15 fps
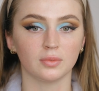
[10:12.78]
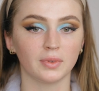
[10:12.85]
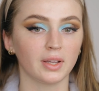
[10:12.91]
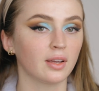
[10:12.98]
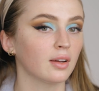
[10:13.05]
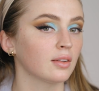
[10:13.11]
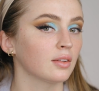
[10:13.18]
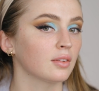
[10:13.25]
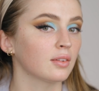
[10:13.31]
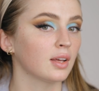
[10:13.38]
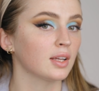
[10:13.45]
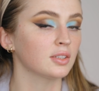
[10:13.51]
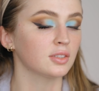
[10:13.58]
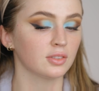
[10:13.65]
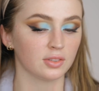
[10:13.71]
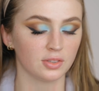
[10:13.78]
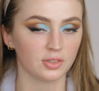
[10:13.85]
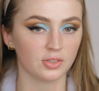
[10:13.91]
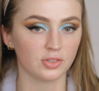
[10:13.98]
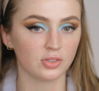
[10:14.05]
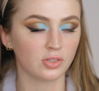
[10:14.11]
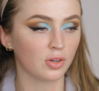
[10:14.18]
my god, those lashes are
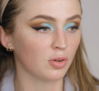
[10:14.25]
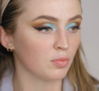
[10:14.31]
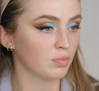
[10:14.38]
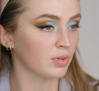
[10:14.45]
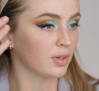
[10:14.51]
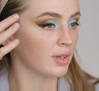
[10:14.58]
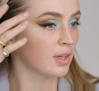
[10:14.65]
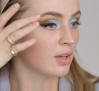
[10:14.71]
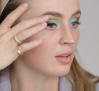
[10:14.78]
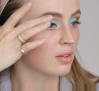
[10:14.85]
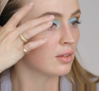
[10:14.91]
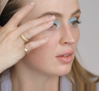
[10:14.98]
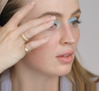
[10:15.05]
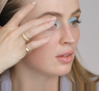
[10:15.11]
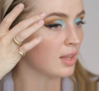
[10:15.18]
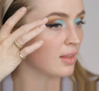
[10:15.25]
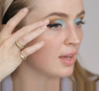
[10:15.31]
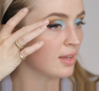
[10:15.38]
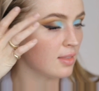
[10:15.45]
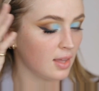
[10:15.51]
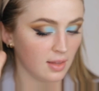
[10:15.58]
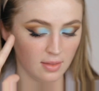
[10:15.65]
so pretty. I
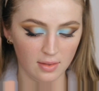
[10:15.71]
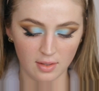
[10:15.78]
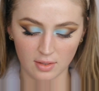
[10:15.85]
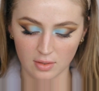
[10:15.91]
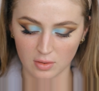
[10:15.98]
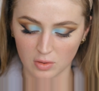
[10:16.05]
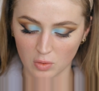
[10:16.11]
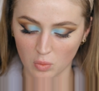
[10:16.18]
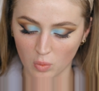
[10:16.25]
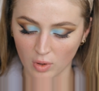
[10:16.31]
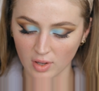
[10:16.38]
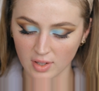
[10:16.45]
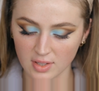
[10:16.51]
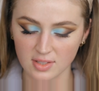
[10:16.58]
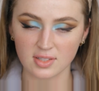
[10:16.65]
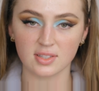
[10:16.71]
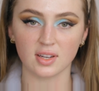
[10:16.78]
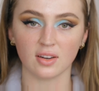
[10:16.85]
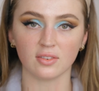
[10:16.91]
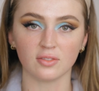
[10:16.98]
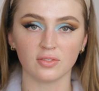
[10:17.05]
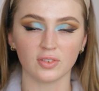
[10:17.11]
like that the work is
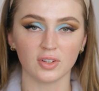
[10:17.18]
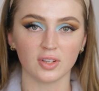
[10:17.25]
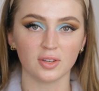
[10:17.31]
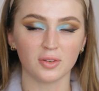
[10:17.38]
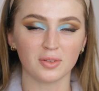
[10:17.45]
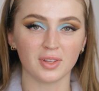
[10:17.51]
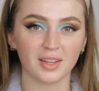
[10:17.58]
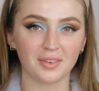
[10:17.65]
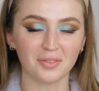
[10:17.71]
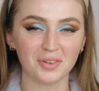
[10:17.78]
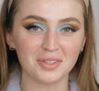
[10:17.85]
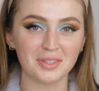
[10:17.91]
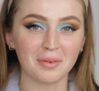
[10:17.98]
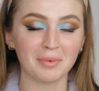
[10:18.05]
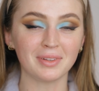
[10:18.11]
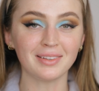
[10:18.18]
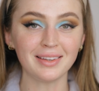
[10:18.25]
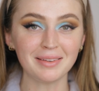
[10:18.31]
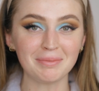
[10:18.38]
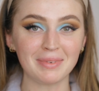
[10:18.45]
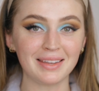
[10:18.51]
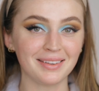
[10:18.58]
done for you. Like for someone
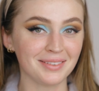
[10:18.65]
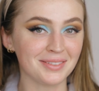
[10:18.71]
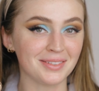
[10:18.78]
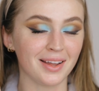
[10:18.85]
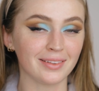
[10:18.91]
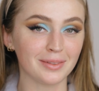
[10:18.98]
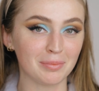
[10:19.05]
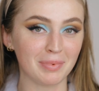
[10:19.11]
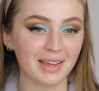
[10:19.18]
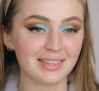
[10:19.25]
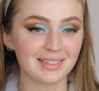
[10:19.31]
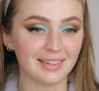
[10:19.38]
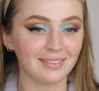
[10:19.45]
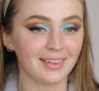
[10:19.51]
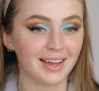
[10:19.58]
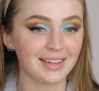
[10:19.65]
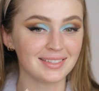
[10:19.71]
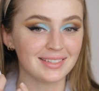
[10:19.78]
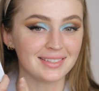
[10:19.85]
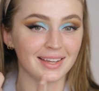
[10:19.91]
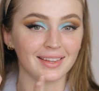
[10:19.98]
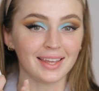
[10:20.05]
like me who's not the best at
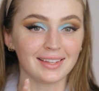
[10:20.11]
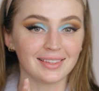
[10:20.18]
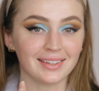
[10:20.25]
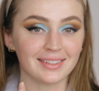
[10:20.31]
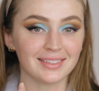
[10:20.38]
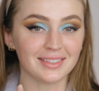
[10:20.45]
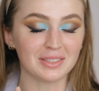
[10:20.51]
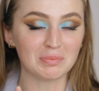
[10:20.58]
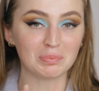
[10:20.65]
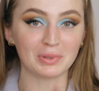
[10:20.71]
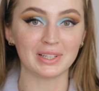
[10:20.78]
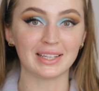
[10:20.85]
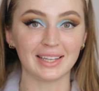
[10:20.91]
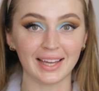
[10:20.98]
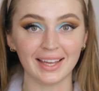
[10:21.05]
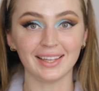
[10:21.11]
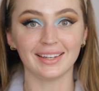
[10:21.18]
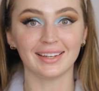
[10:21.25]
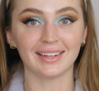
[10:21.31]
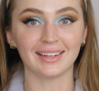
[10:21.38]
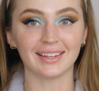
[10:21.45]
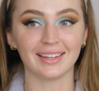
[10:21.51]
lashes, I like that it's just pre-cut
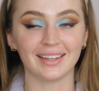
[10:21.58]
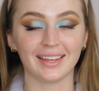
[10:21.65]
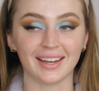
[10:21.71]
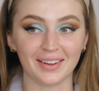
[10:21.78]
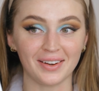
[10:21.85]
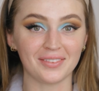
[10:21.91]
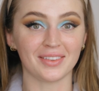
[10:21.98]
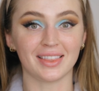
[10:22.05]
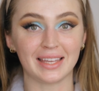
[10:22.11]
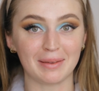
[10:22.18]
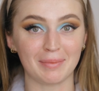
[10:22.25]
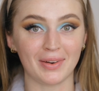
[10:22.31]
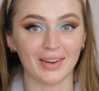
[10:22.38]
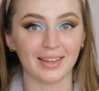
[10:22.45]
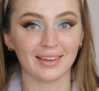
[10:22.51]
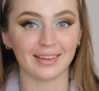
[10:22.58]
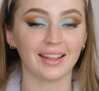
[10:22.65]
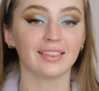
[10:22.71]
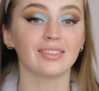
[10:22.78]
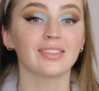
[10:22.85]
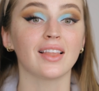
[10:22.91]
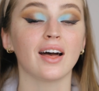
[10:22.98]
and I don't have to think about it. And I
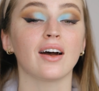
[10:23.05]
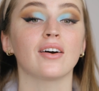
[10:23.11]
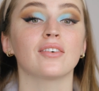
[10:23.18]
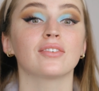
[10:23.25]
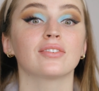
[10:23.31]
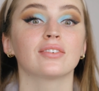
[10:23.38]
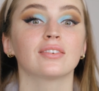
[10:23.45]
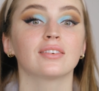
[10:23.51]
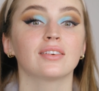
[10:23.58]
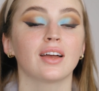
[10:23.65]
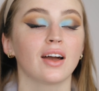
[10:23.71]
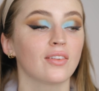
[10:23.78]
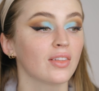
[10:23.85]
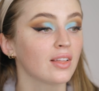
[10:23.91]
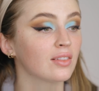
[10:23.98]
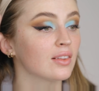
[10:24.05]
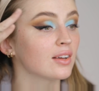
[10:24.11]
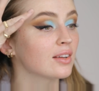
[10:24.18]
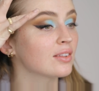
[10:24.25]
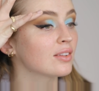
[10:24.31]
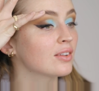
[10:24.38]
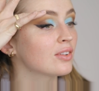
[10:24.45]
love how that
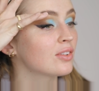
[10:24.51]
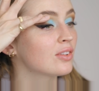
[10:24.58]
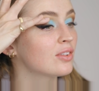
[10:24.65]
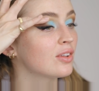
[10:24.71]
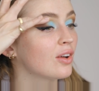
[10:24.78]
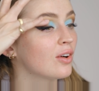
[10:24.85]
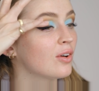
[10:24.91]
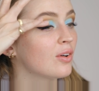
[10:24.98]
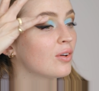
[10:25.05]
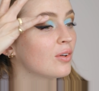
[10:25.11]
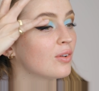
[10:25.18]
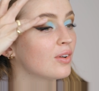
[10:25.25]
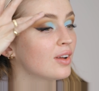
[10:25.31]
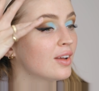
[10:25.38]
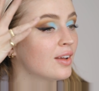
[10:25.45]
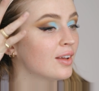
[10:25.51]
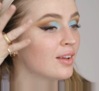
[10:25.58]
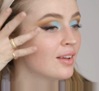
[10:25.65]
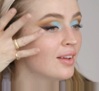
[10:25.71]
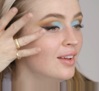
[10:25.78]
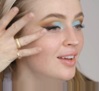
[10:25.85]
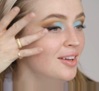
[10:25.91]
looks. They're so
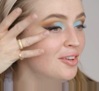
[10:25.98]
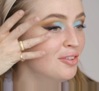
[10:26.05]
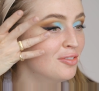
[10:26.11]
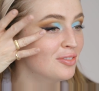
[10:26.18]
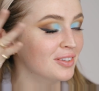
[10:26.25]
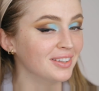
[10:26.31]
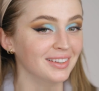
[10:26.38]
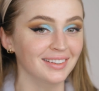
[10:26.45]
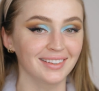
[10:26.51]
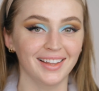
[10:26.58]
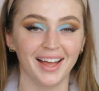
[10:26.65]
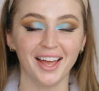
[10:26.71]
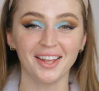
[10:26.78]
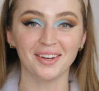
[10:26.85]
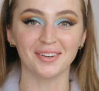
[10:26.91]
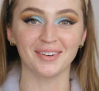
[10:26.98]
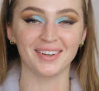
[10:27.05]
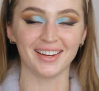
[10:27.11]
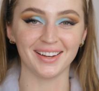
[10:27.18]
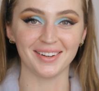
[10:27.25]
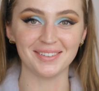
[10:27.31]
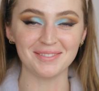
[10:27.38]

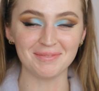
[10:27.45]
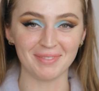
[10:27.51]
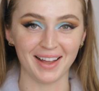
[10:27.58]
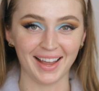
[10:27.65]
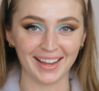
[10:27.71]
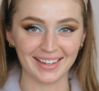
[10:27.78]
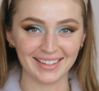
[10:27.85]
fluttery. Oh my